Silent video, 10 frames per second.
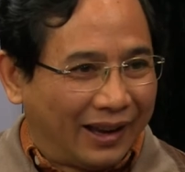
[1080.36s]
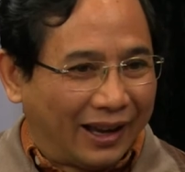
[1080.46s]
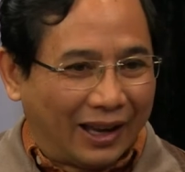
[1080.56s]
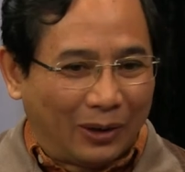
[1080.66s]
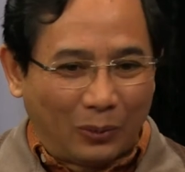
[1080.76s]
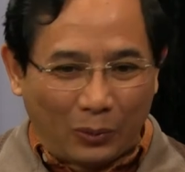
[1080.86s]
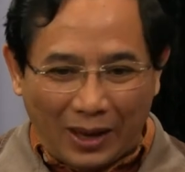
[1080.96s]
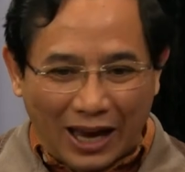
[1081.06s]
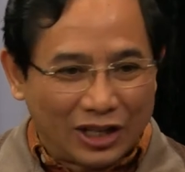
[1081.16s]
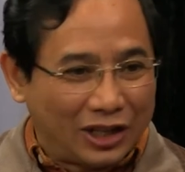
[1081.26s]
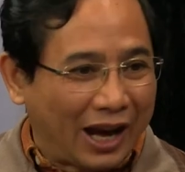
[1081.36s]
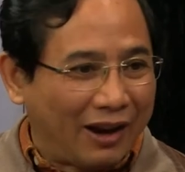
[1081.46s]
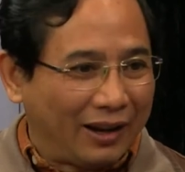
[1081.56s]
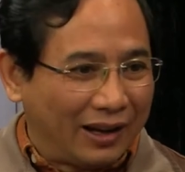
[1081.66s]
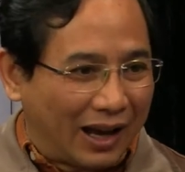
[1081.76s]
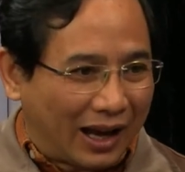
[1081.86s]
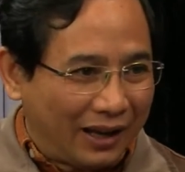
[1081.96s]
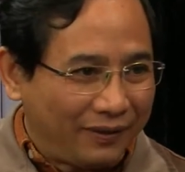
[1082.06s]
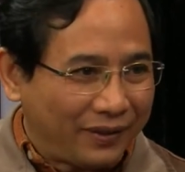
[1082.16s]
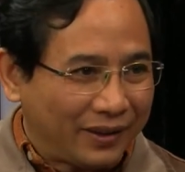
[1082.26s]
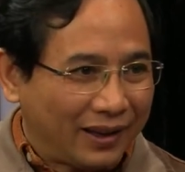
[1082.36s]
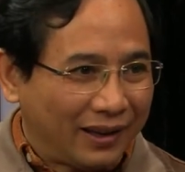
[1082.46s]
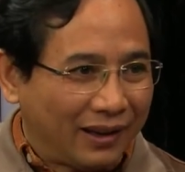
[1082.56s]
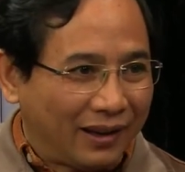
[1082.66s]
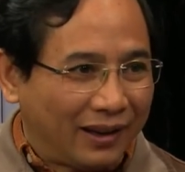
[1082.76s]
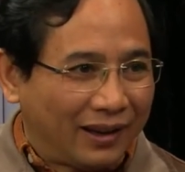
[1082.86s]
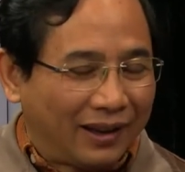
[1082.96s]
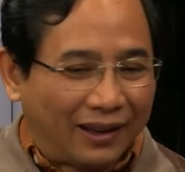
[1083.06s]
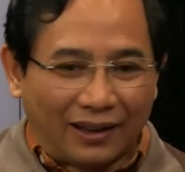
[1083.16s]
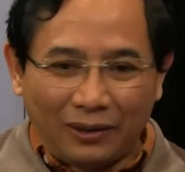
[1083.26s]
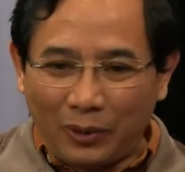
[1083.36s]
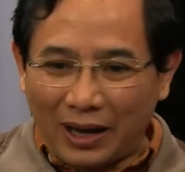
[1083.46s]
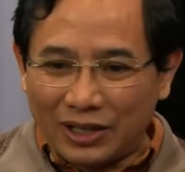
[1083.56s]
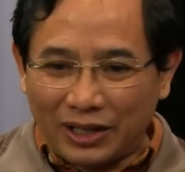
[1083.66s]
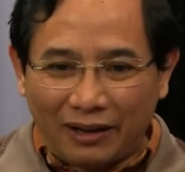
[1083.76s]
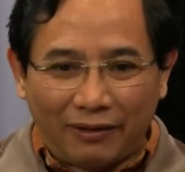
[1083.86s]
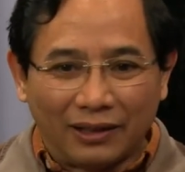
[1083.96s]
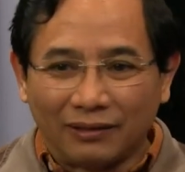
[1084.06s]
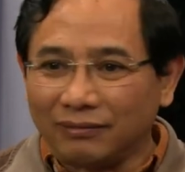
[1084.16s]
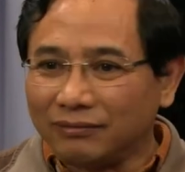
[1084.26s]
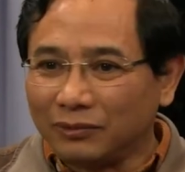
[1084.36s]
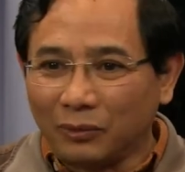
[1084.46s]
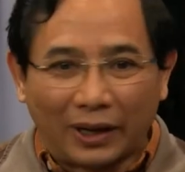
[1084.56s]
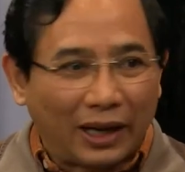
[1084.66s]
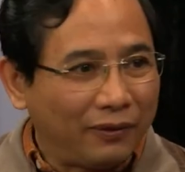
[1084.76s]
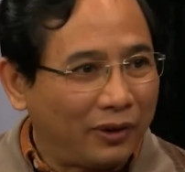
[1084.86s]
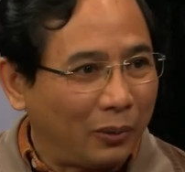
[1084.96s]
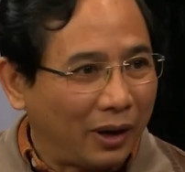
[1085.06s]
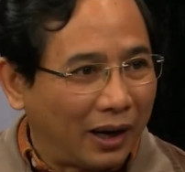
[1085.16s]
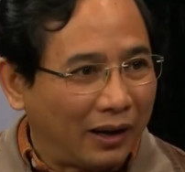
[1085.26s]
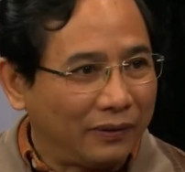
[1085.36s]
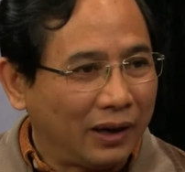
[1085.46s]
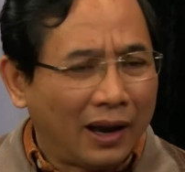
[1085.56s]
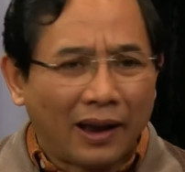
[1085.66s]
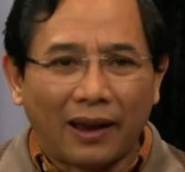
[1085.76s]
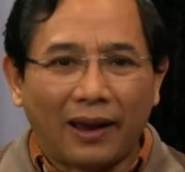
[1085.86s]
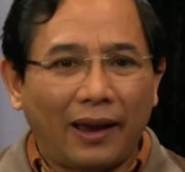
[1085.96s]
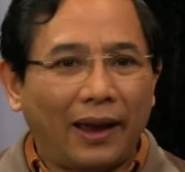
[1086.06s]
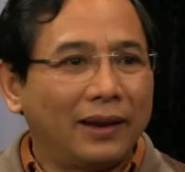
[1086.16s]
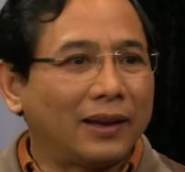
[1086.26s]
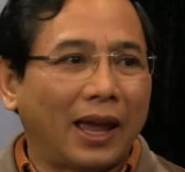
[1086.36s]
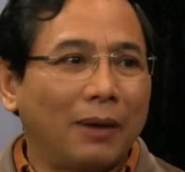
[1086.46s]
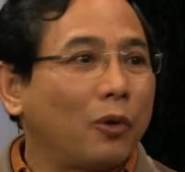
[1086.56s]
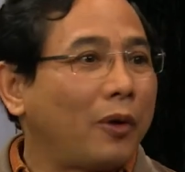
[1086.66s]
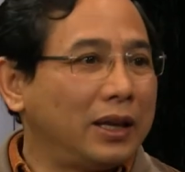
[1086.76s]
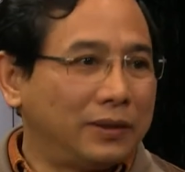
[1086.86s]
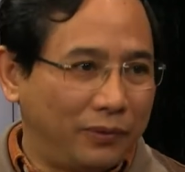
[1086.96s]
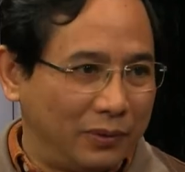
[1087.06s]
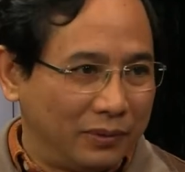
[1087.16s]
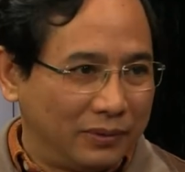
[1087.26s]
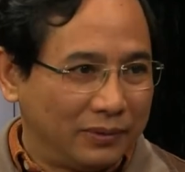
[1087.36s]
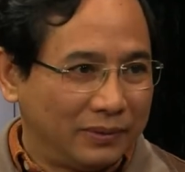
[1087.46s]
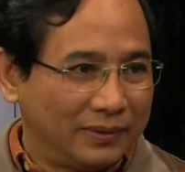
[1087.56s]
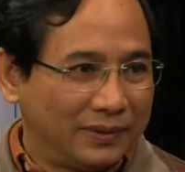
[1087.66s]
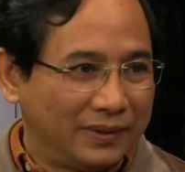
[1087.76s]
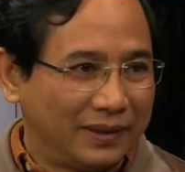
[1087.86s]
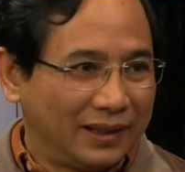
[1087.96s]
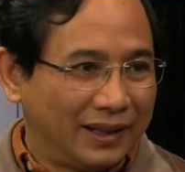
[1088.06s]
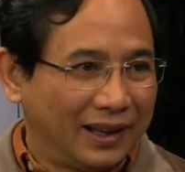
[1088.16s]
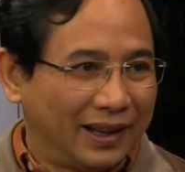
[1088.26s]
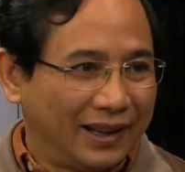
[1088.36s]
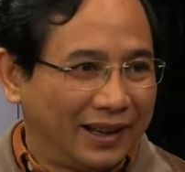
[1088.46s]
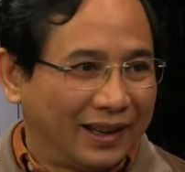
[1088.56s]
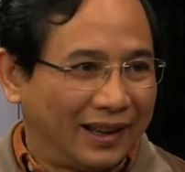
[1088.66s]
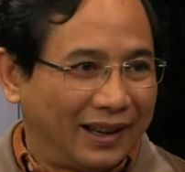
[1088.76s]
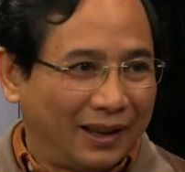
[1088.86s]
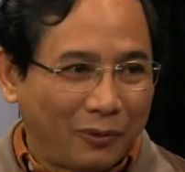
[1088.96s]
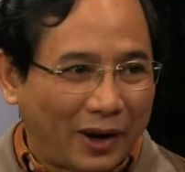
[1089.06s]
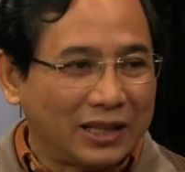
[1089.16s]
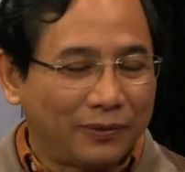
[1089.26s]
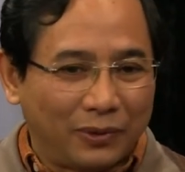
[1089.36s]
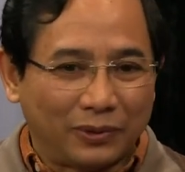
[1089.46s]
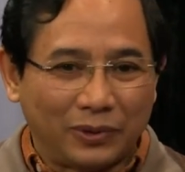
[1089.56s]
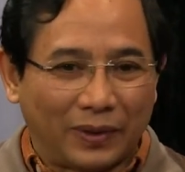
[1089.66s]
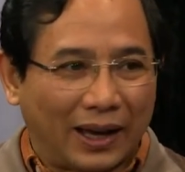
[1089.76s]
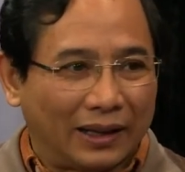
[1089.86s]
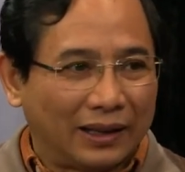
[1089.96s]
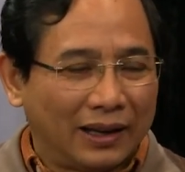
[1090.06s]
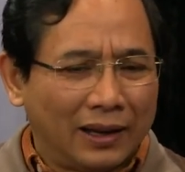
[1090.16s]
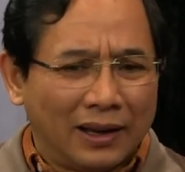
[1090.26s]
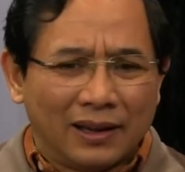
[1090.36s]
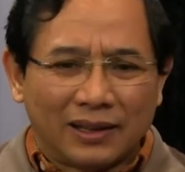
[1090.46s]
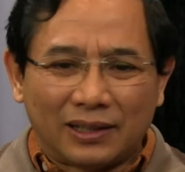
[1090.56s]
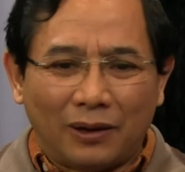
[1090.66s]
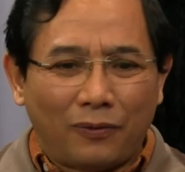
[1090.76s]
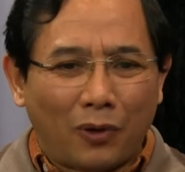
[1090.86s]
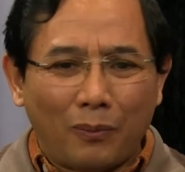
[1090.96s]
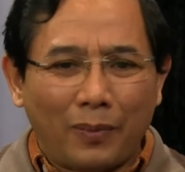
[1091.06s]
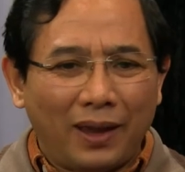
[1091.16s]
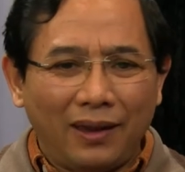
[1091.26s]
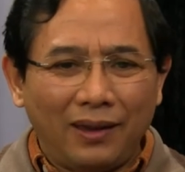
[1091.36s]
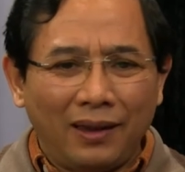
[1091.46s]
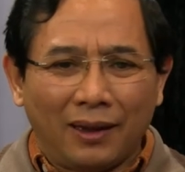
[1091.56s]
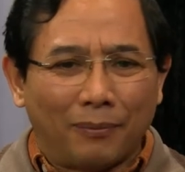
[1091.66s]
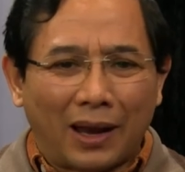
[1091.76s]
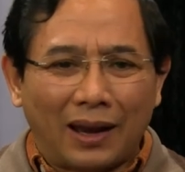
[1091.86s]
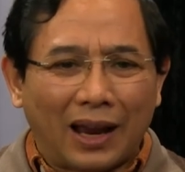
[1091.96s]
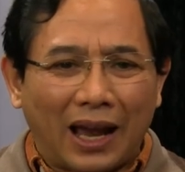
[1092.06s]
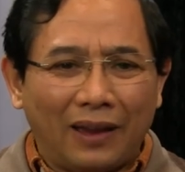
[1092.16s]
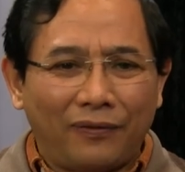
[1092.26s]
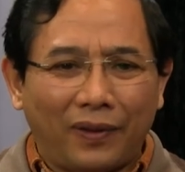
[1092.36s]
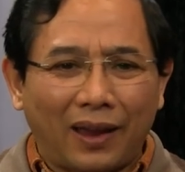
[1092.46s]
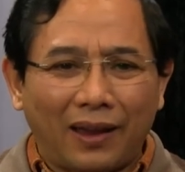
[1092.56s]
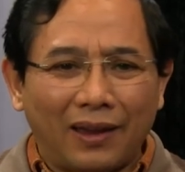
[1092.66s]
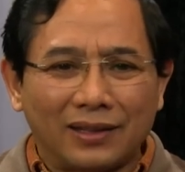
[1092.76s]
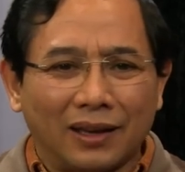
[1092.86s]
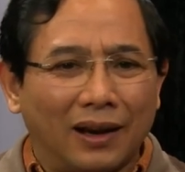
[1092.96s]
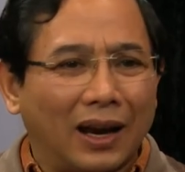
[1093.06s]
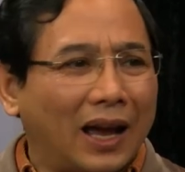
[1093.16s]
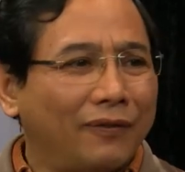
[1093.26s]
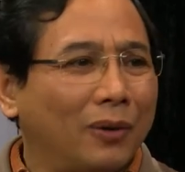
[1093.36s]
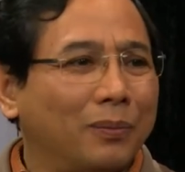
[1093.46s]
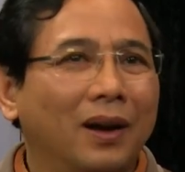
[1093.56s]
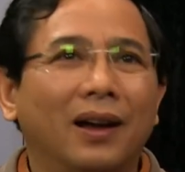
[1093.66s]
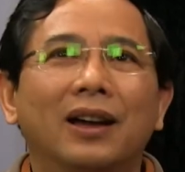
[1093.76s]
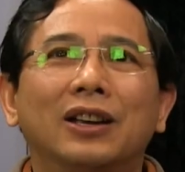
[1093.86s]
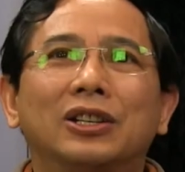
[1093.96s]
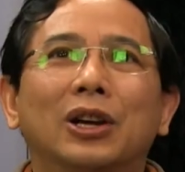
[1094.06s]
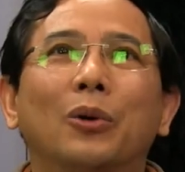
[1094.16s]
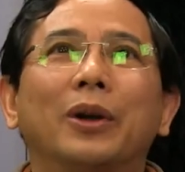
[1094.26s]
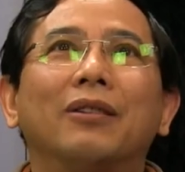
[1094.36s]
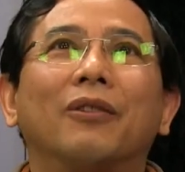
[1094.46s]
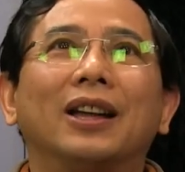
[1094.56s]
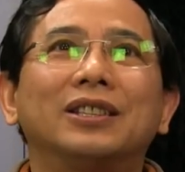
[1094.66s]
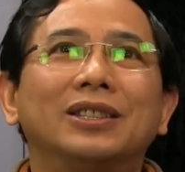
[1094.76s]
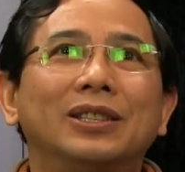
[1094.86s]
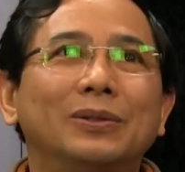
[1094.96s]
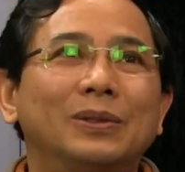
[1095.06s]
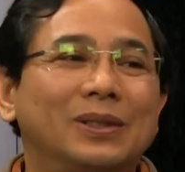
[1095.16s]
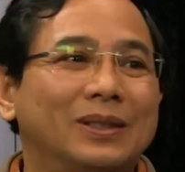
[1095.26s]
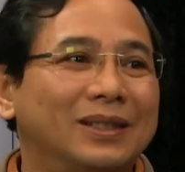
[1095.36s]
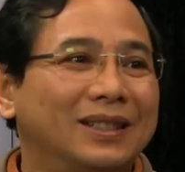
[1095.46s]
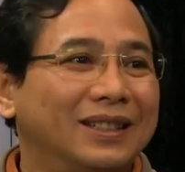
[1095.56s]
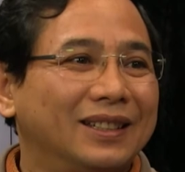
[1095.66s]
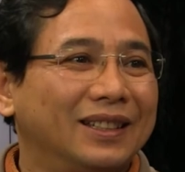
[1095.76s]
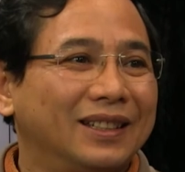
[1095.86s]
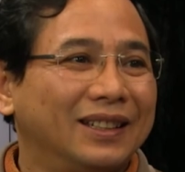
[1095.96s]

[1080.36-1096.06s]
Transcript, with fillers: And we are sharing life and we are sharing whatever we have. And I am grateful. Mm-hmm. I'm grateful to that. So for me, my life is a life of showing gratitude. Yeah.